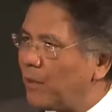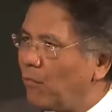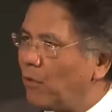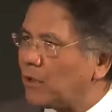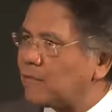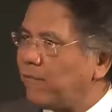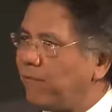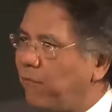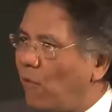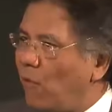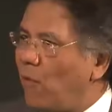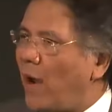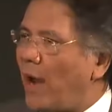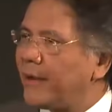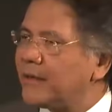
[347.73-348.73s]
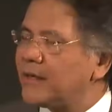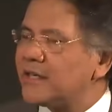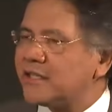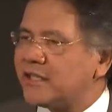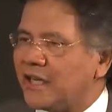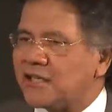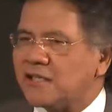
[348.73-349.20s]
was
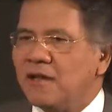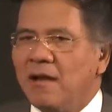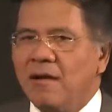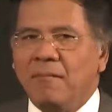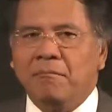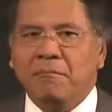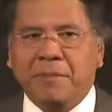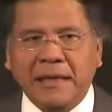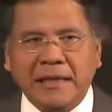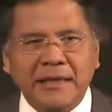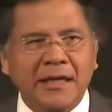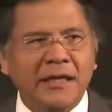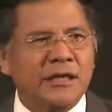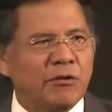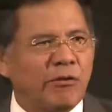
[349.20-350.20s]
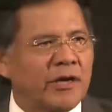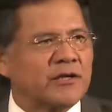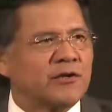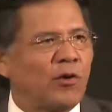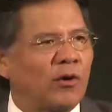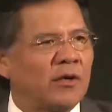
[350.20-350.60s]
$406 billion US.